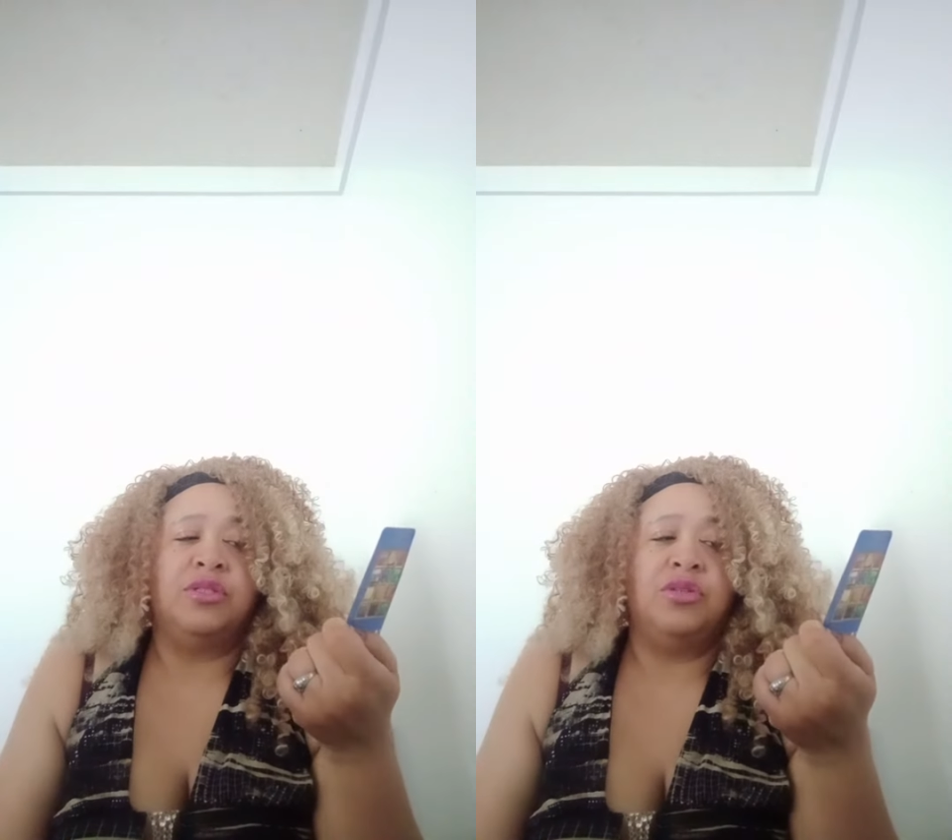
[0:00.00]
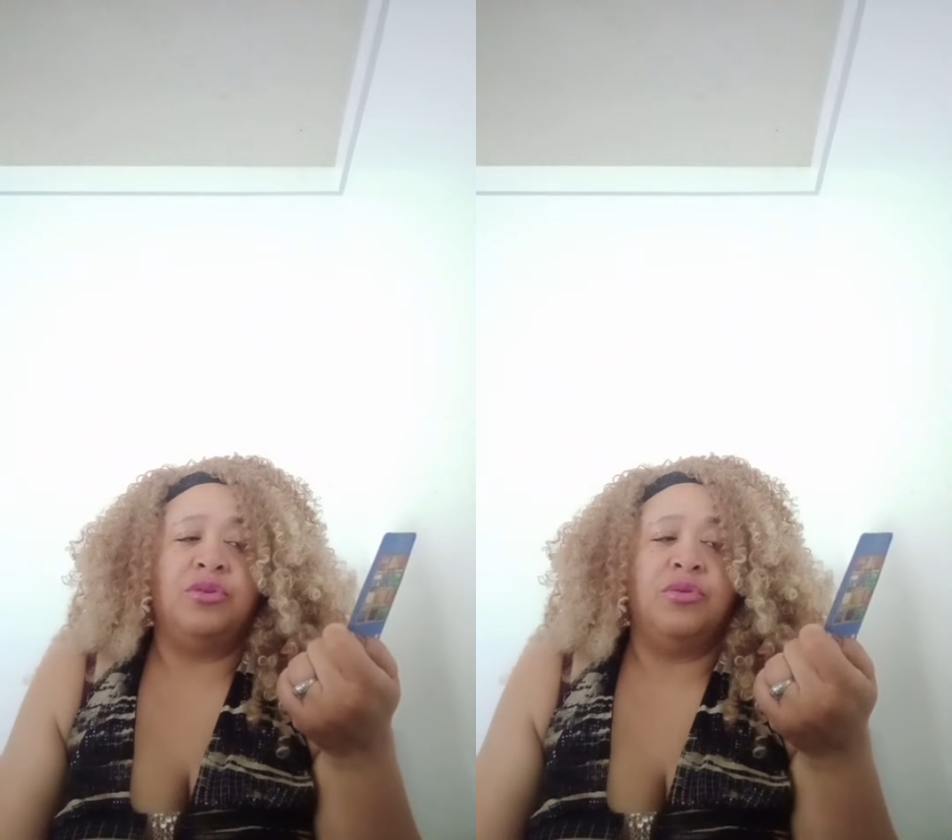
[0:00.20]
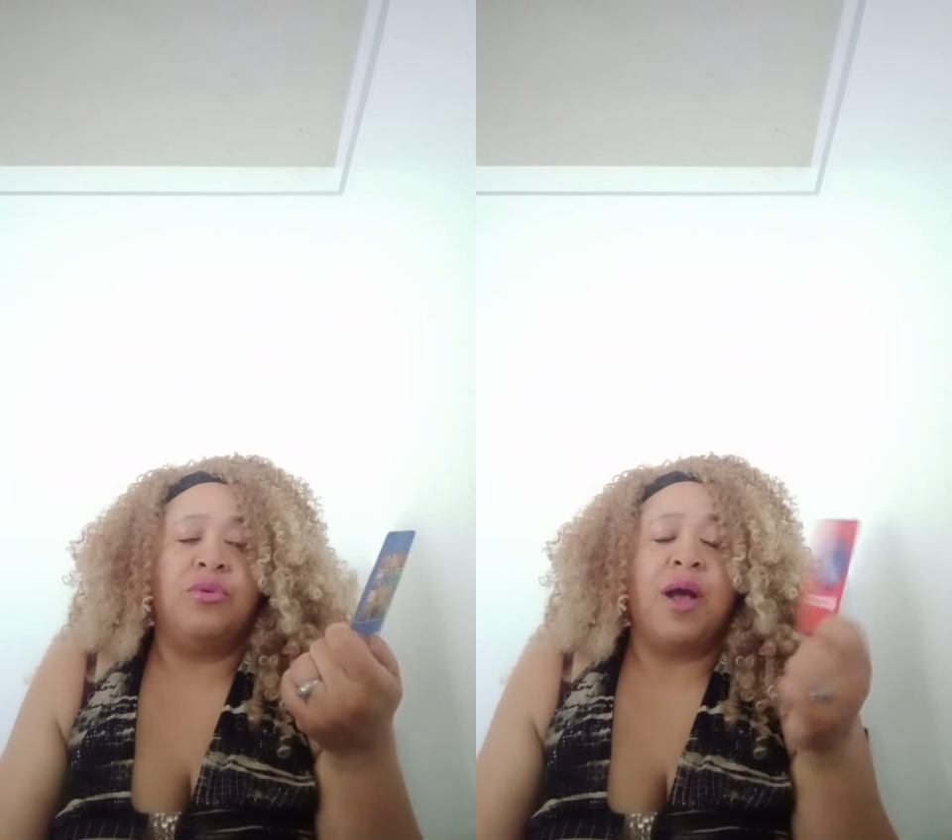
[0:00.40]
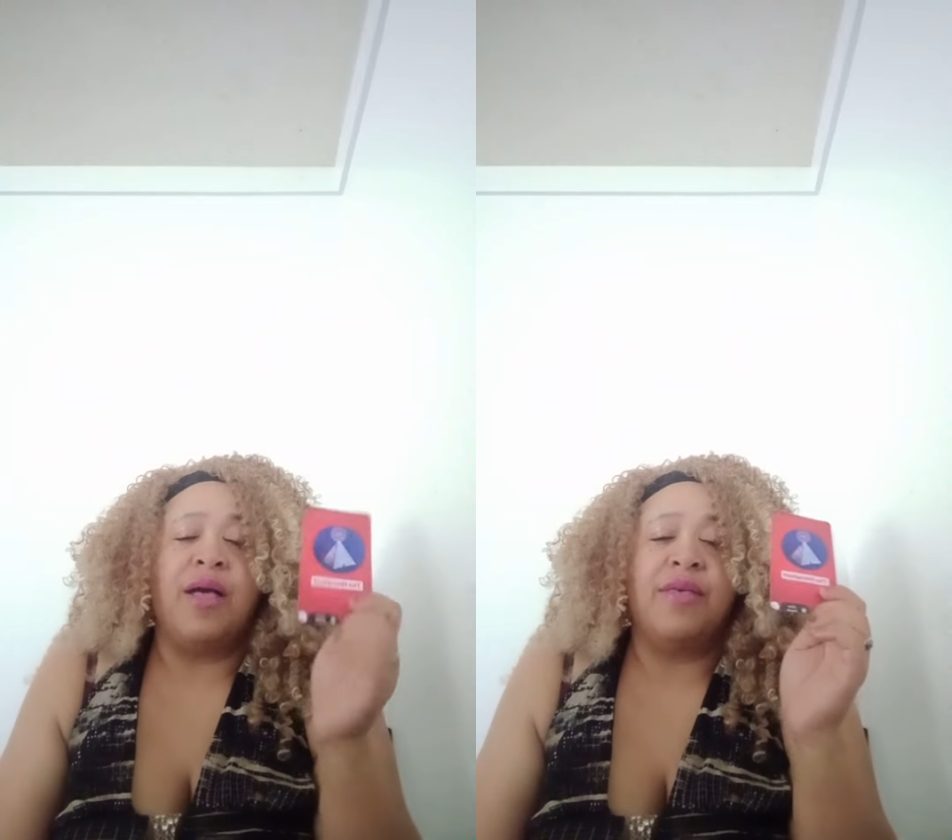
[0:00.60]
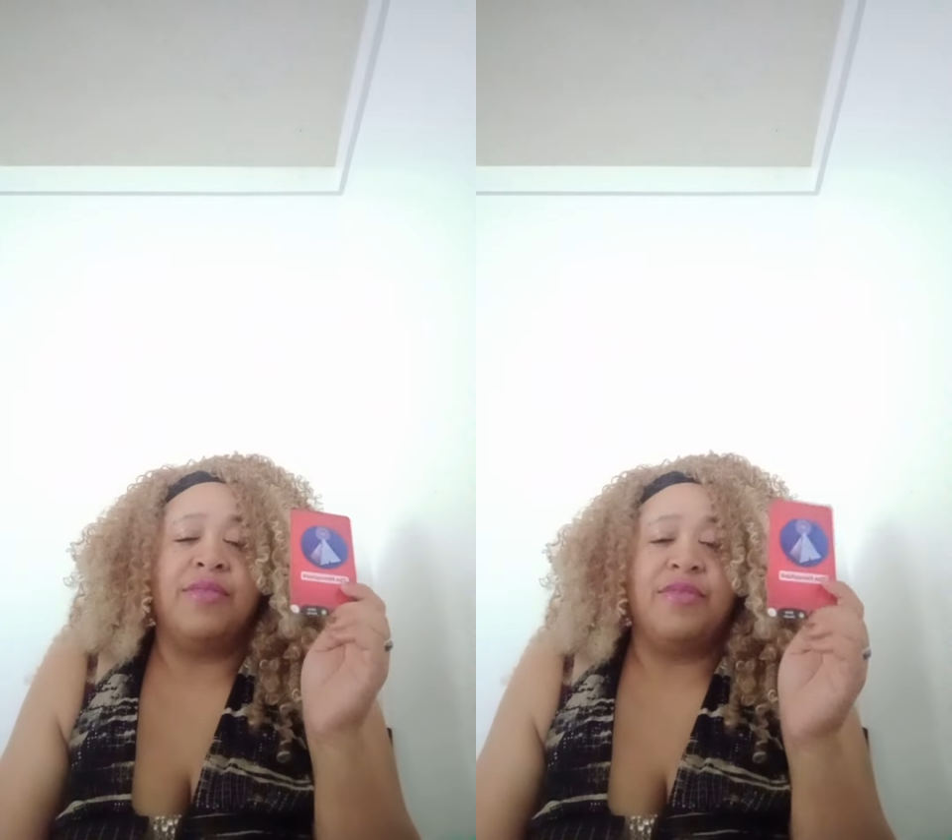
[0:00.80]
to
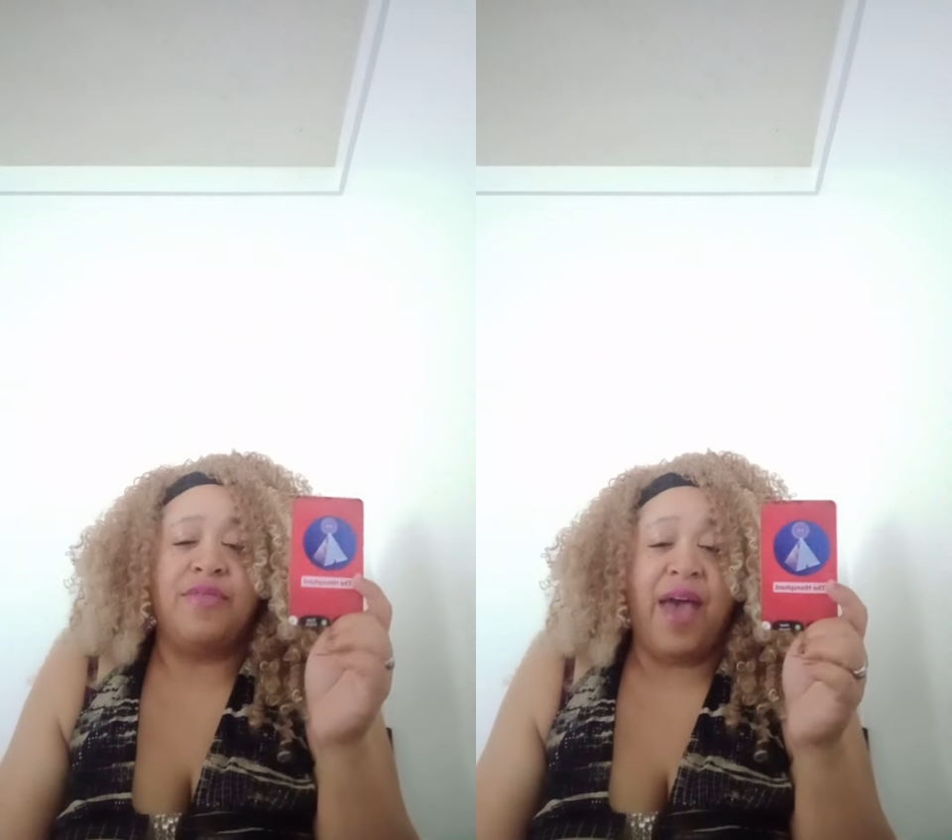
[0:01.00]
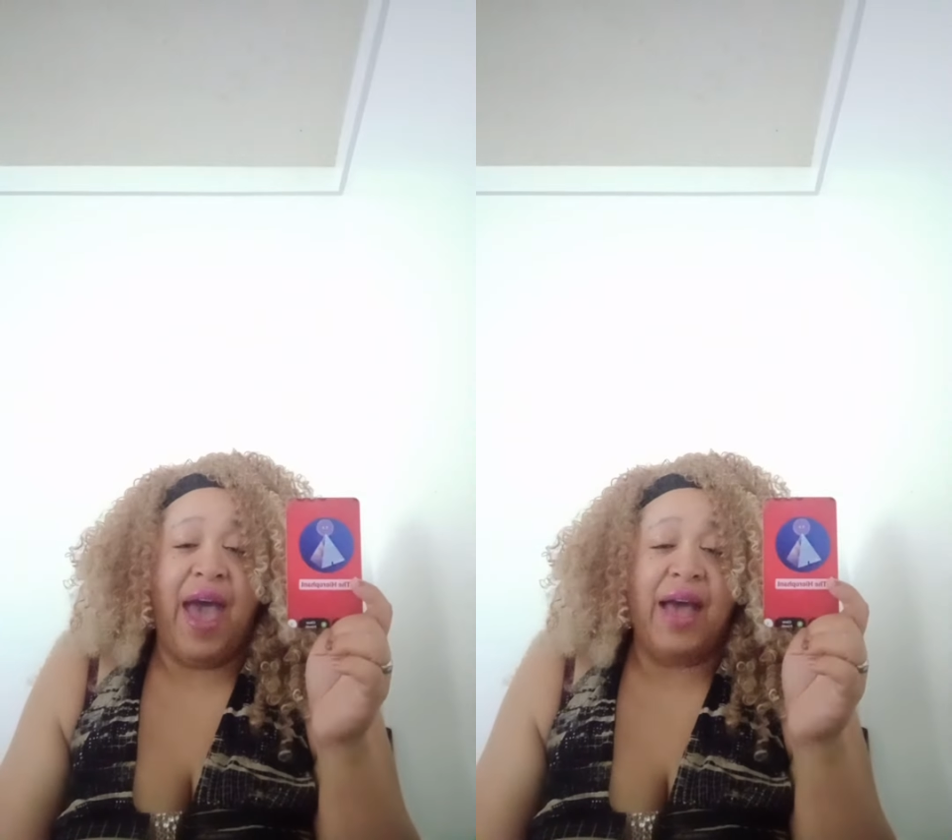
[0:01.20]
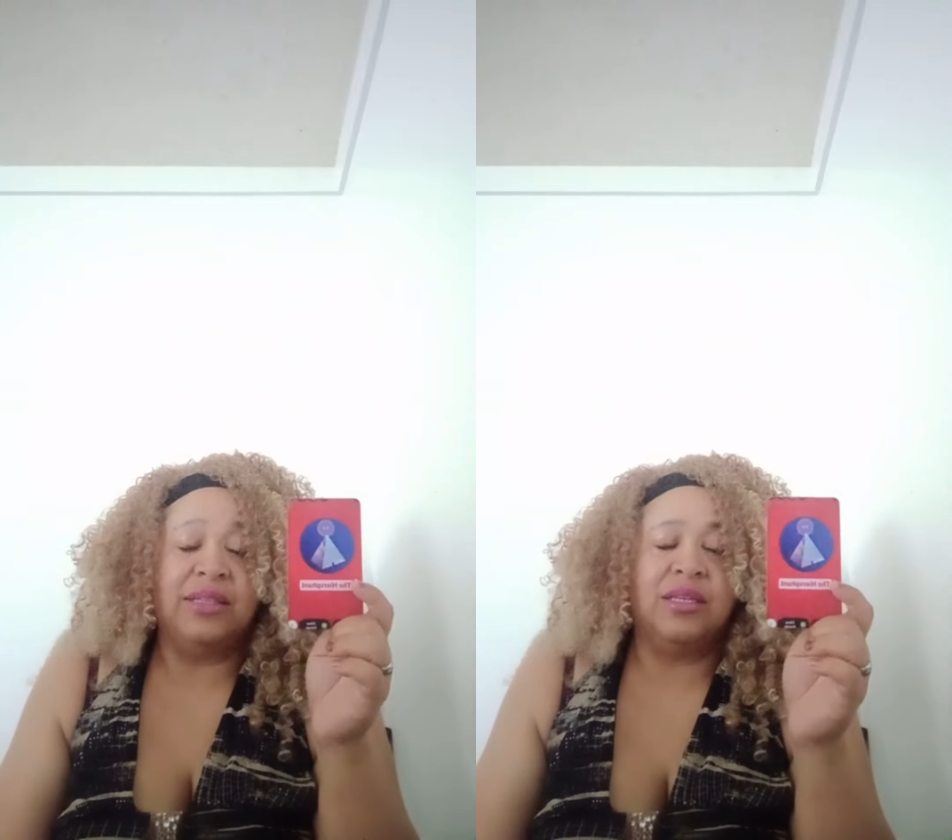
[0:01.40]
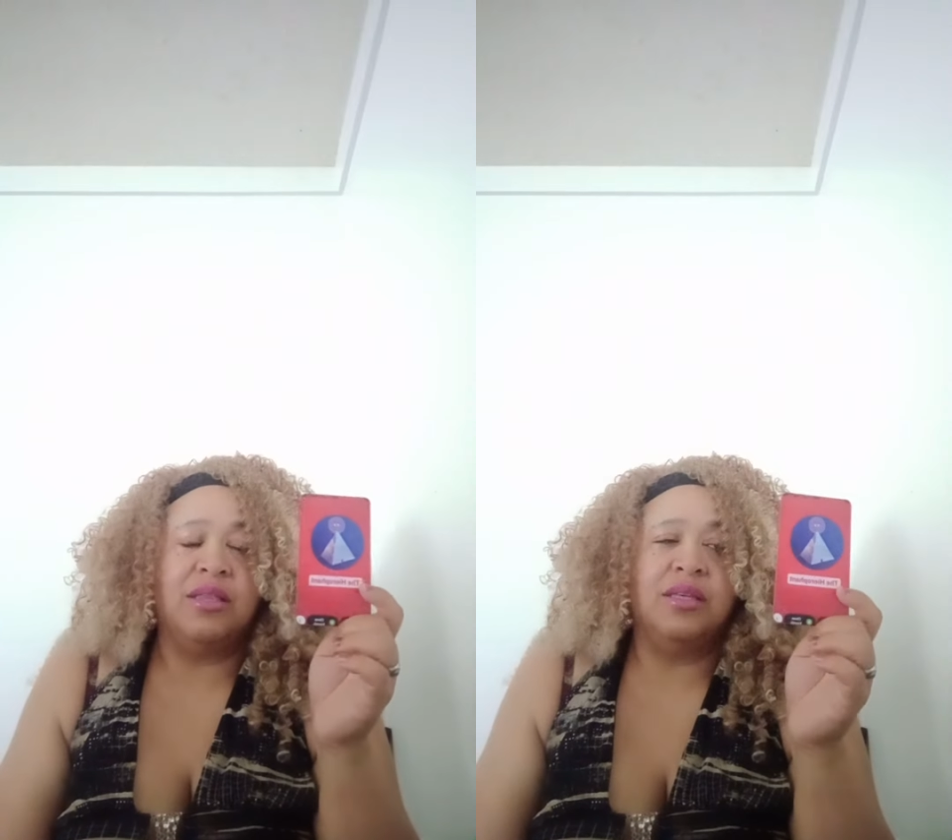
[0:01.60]
that.